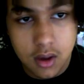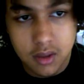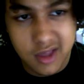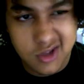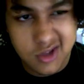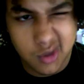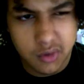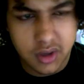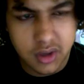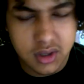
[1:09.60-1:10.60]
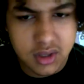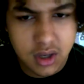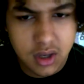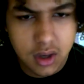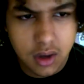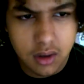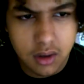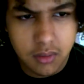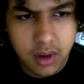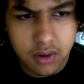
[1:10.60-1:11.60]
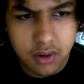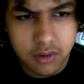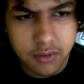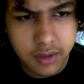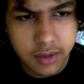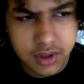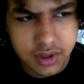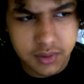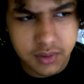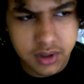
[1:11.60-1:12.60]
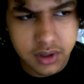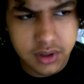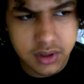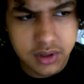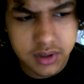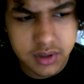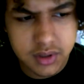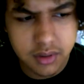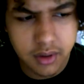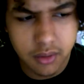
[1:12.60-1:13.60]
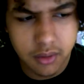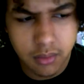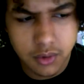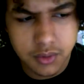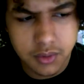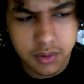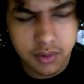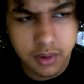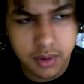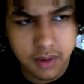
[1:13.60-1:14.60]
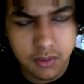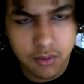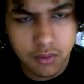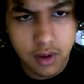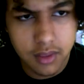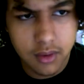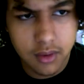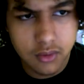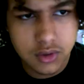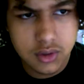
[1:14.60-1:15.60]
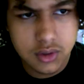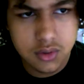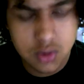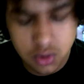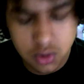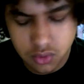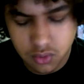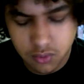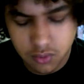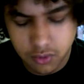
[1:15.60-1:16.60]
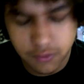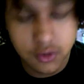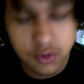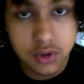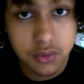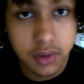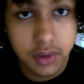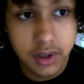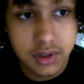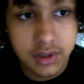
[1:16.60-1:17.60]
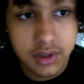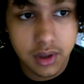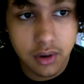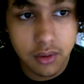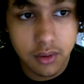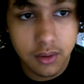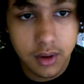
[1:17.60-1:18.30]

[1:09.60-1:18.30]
that's all I'm really going to say on background information, just because I know most people haven't read the first two plays. So